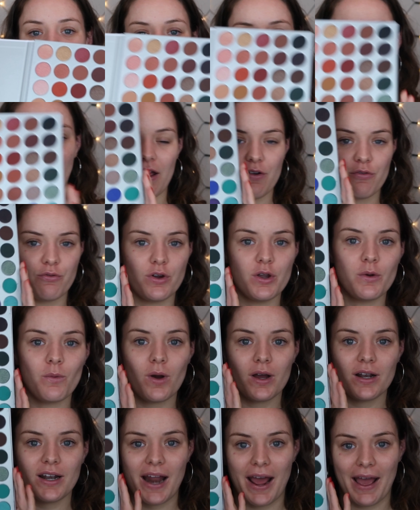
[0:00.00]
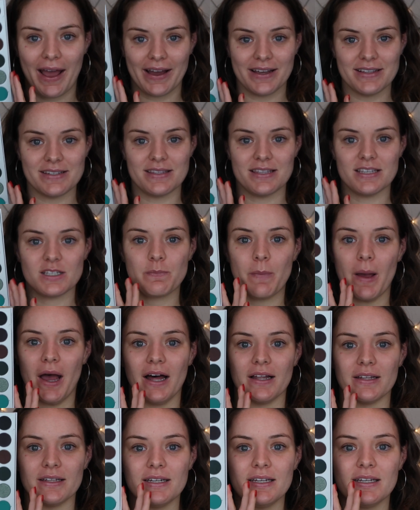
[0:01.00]
like everyone has this
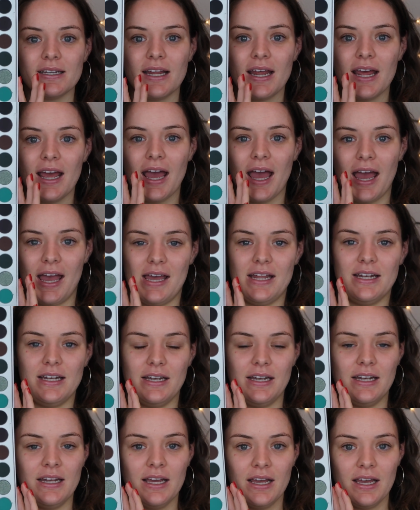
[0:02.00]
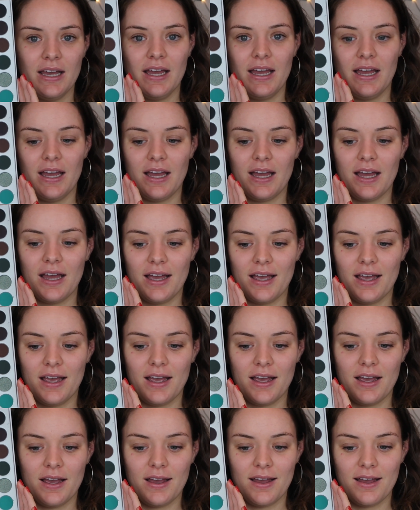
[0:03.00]
palette and
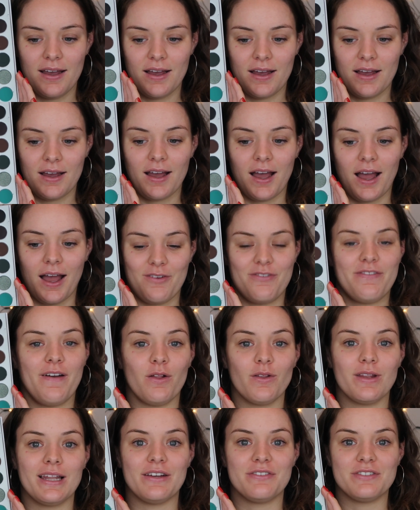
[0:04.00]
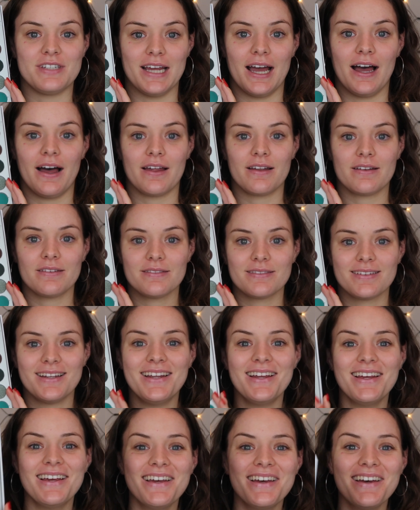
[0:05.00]
I felt left out.
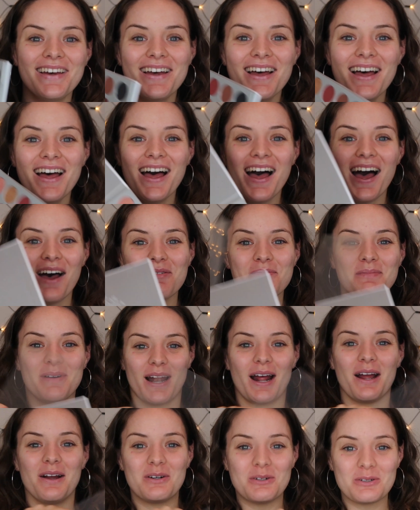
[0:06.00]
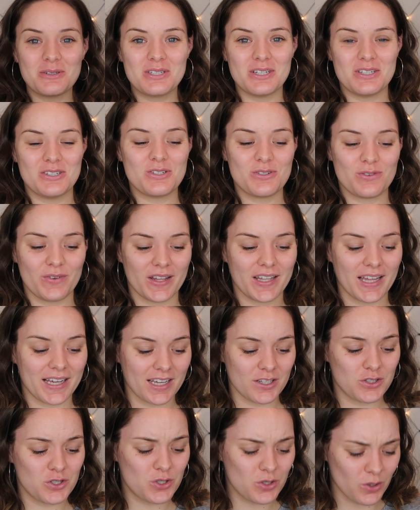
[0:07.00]
But I also just felt
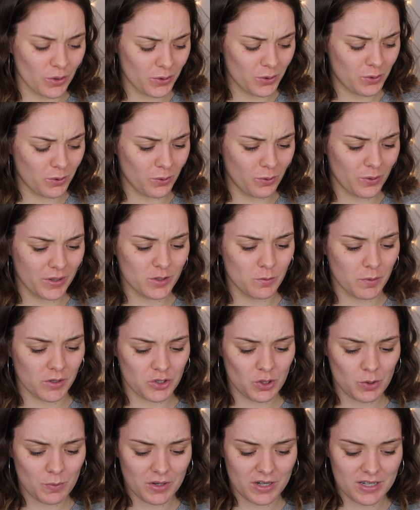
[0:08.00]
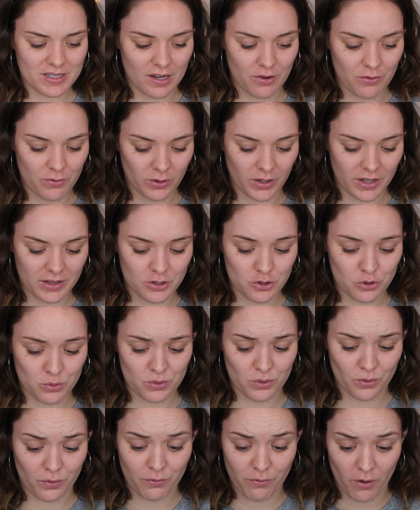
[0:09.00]
like it's so cool, especially because I feel like this
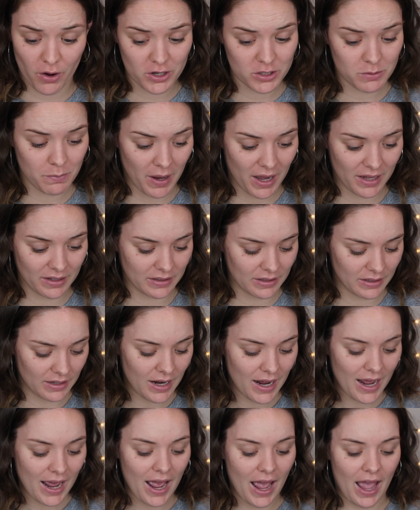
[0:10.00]
was the first palette